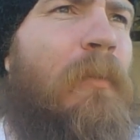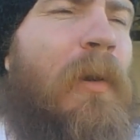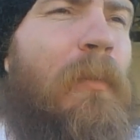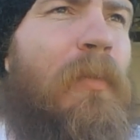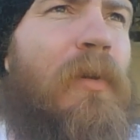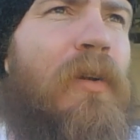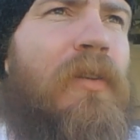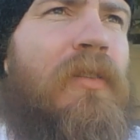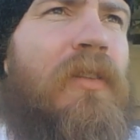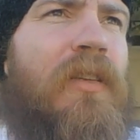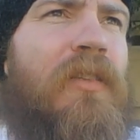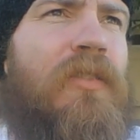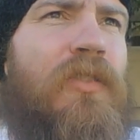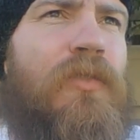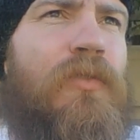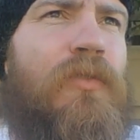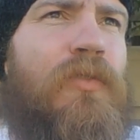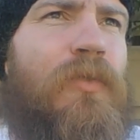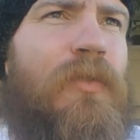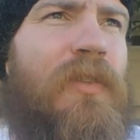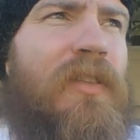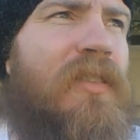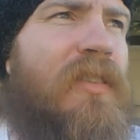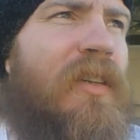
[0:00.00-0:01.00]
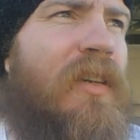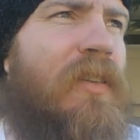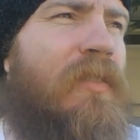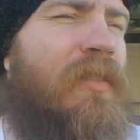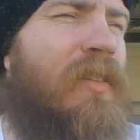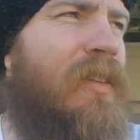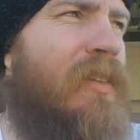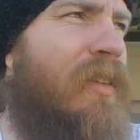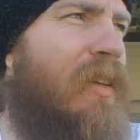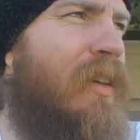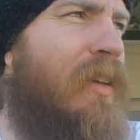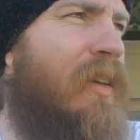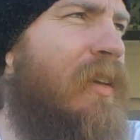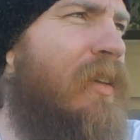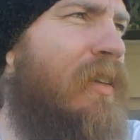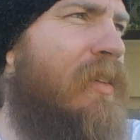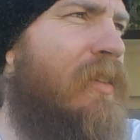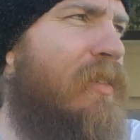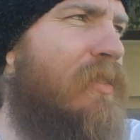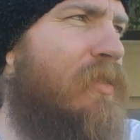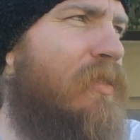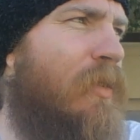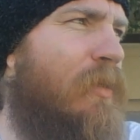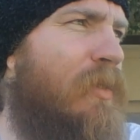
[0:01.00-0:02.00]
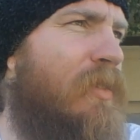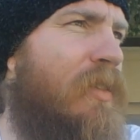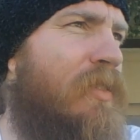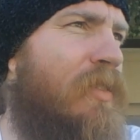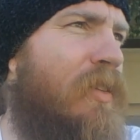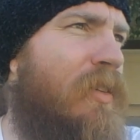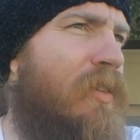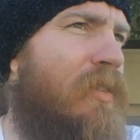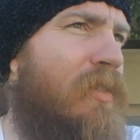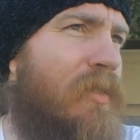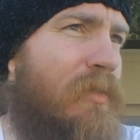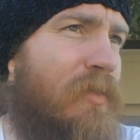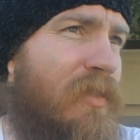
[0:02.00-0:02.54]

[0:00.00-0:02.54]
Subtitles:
my birthday is June 27th, and so I went to church.